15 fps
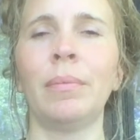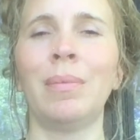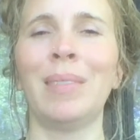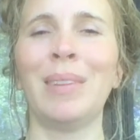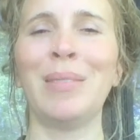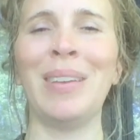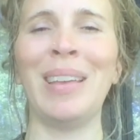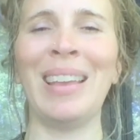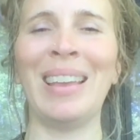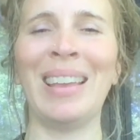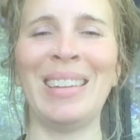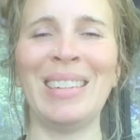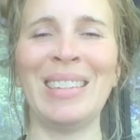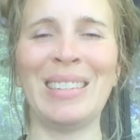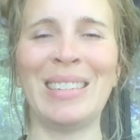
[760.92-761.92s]
And we
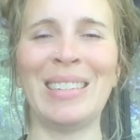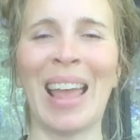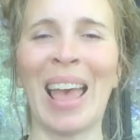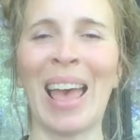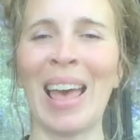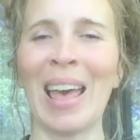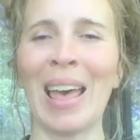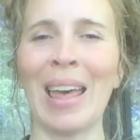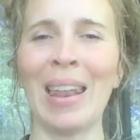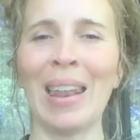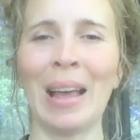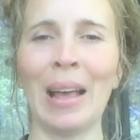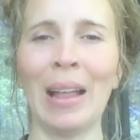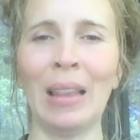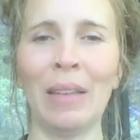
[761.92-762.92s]
can just add
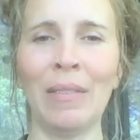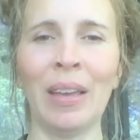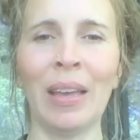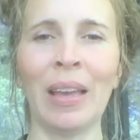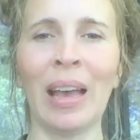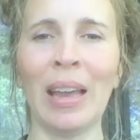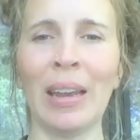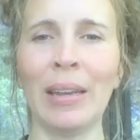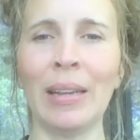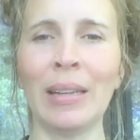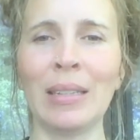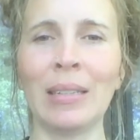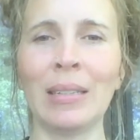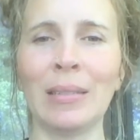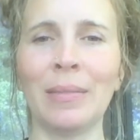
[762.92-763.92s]
a loving
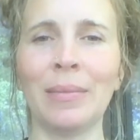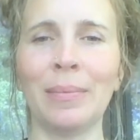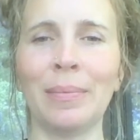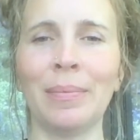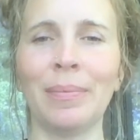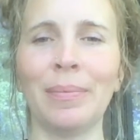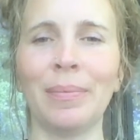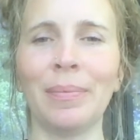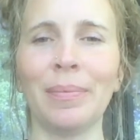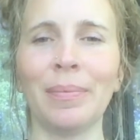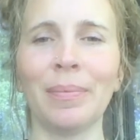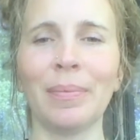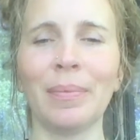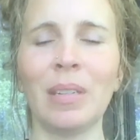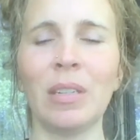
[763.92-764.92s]
kindness.
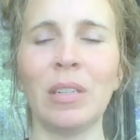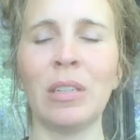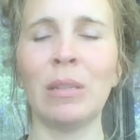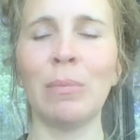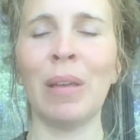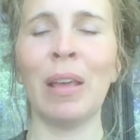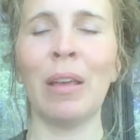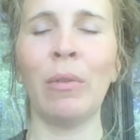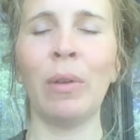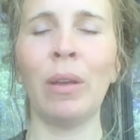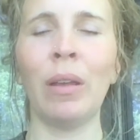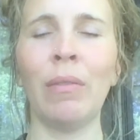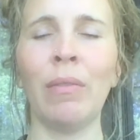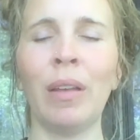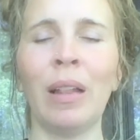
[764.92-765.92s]
Just may
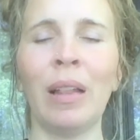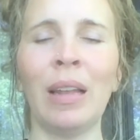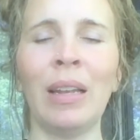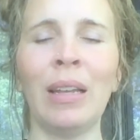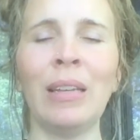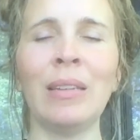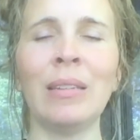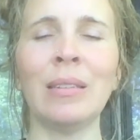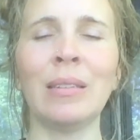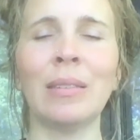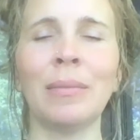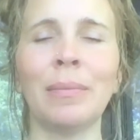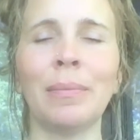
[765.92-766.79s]
we feel at ease.